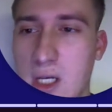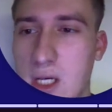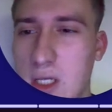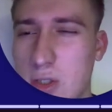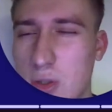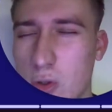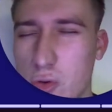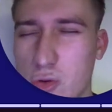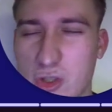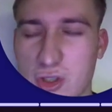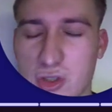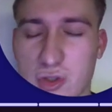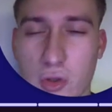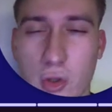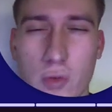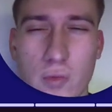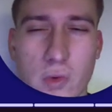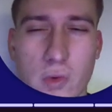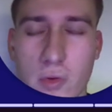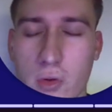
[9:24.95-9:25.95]
notice
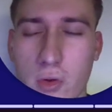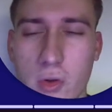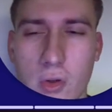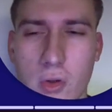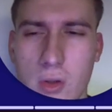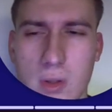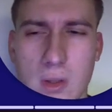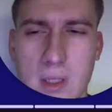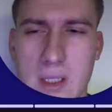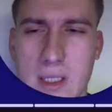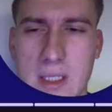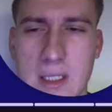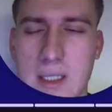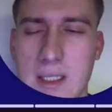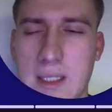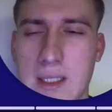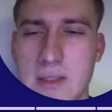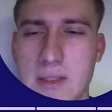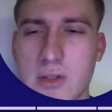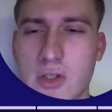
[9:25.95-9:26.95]
overall,
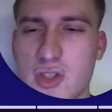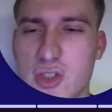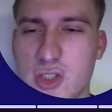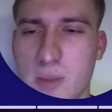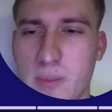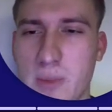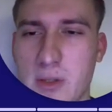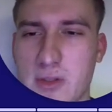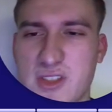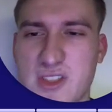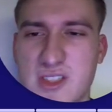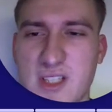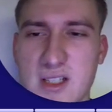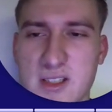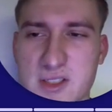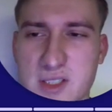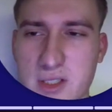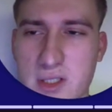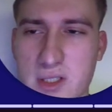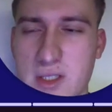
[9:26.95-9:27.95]
not just about sales
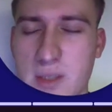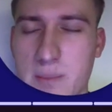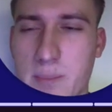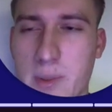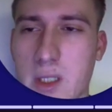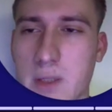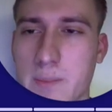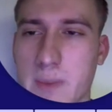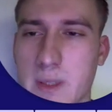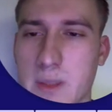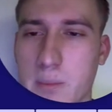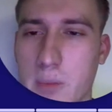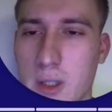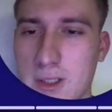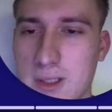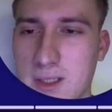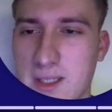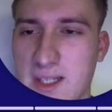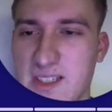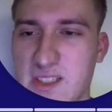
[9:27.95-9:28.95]
department
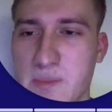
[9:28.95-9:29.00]
bottlenecks,